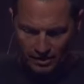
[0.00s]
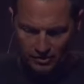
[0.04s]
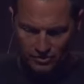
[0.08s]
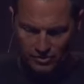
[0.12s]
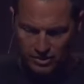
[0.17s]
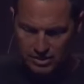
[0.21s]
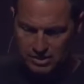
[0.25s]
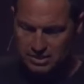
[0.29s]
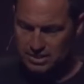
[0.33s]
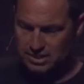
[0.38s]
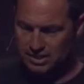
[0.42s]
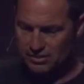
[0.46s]

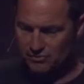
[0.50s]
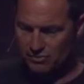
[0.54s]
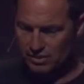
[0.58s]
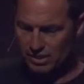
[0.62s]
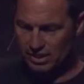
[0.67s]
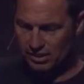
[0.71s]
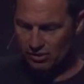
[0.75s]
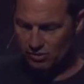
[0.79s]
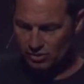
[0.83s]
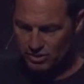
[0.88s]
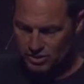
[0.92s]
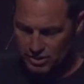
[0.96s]
this
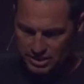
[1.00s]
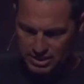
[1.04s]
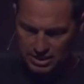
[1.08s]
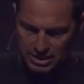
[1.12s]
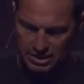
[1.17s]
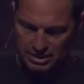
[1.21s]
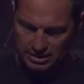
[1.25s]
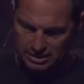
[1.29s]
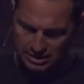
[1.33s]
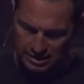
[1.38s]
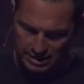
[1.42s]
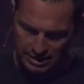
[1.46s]
evening or
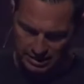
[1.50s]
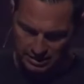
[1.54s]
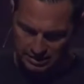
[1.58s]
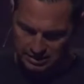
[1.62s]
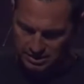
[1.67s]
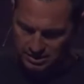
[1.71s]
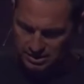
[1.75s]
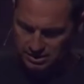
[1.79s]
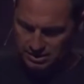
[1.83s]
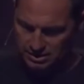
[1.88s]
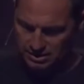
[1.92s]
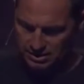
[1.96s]
see in the
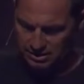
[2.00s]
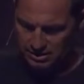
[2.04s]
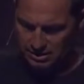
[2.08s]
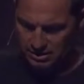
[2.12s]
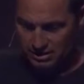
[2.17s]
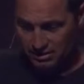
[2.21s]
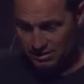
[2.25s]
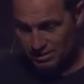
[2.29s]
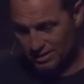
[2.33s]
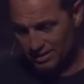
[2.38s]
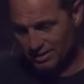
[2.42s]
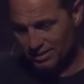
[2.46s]
next,
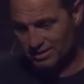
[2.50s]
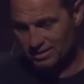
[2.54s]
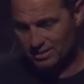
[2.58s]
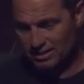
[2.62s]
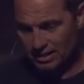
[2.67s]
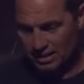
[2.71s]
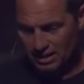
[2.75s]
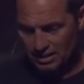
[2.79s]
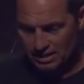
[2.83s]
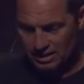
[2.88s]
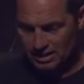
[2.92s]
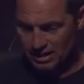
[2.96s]
this
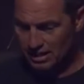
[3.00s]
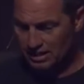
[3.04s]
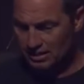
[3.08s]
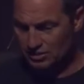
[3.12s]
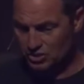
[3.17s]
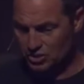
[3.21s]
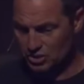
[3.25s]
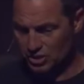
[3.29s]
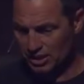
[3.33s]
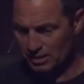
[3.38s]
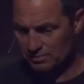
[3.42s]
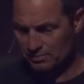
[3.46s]
and the
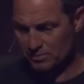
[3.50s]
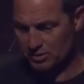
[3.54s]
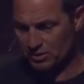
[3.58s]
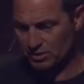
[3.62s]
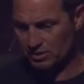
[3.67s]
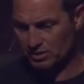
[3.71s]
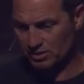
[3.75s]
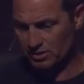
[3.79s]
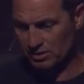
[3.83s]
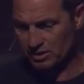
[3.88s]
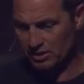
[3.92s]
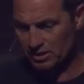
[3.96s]
next
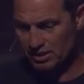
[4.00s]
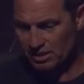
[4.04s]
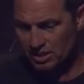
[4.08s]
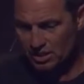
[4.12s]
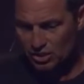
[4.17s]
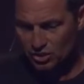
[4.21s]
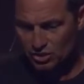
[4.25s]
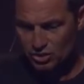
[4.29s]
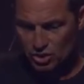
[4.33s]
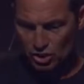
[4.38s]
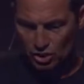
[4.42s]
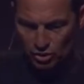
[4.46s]
chapter.
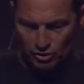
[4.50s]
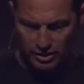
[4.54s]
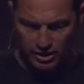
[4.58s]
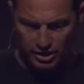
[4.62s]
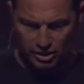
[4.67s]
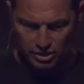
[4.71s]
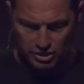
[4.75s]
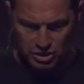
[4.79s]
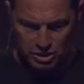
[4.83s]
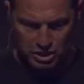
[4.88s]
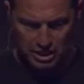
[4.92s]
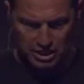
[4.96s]
So
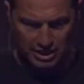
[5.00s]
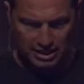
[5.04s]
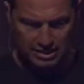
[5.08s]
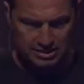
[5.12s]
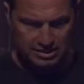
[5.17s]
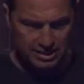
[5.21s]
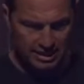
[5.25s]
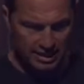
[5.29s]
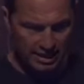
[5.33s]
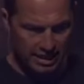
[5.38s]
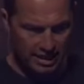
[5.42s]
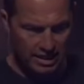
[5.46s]
here she
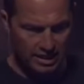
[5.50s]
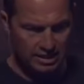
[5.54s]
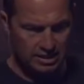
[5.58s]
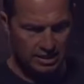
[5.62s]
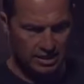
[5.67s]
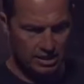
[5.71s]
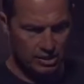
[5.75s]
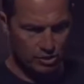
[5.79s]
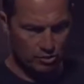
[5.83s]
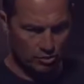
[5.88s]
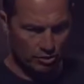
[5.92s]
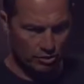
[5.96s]
has Cain.
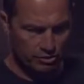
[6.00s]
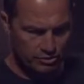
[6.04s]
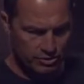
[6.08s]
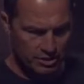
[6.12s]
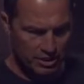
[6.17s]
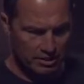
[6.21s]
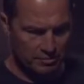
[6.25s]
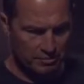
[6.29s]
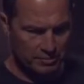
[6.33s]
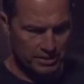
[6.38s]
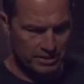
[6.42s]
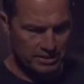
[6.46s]
He grows
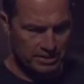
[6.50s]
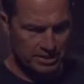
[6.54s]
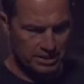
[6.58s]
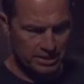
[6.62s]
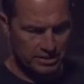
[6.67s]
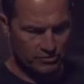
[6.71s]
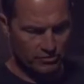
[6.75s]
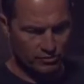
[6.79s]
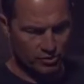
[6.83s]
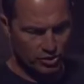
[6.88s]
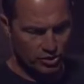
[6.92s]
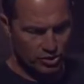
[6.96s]
up. It
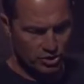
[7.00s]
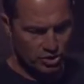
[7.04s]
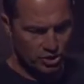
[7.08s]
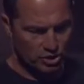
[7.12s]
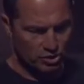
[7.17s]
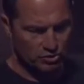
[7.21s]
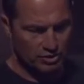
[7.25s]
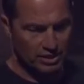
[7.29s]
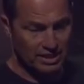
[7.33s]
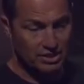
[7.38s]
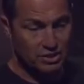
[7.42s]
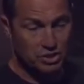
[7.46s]
says, verse
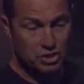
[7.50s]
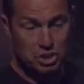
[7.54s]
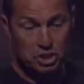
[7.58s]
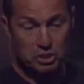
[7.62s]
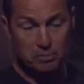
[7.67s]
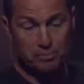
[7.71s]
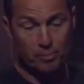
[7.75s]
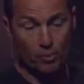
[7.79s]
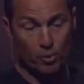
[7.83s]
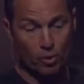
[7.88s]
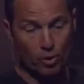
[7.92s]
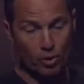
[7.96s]
2 Then she
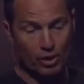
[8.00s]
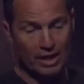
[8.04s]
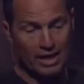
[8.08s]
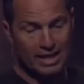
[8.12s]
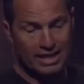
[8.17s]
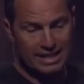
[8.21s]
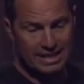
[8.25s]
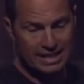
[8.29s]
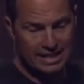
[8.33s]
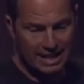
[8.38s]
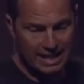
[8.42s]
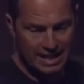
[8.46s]
bore
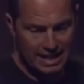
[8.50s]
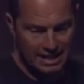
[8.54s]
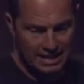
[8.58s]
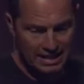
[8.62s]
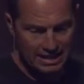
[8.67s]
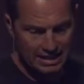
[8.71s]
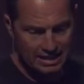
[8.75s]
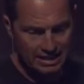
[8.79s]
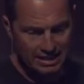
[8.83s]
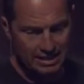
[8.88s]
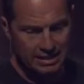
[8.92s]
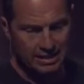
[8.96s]

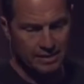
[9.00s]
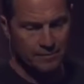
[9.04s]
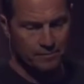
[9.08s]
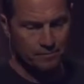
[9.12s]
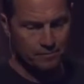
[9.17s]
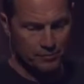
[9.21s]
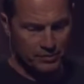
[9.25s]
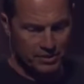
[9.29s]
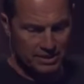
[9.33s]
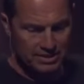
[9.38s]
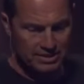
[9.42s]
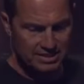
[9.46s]
again,
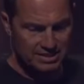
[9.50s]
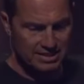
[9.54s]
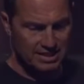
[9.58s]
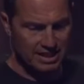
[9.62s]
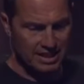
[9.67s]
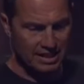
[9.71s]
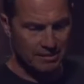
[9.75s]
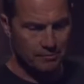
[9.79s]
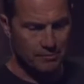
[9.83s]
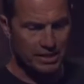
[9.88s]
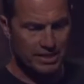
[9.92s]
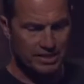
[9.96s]
this
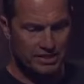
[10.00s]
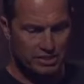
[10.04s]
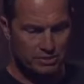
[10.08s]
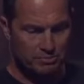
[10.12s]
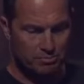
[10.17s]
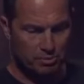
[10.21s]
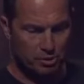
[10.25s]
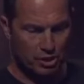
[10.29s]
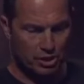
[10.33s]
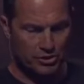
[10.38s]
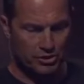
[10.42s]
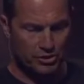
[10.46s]
time his
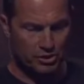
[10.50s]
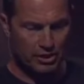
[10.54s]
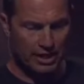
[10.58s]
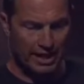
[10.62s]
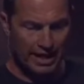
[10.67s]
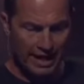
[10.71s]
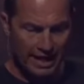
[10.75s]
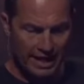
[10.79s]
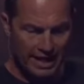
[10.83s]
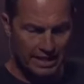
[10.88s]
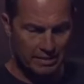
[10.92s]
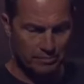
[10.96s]

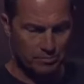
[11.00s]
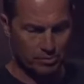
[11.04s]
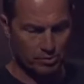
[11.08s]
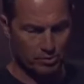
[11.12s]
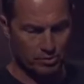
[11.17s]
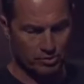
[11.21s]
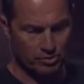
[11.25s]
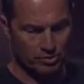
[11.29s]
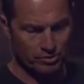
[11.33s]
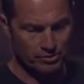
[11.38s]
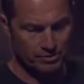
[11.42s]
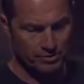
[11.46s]
brother
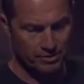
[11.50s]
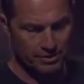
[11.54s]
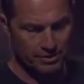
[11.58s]
Abel.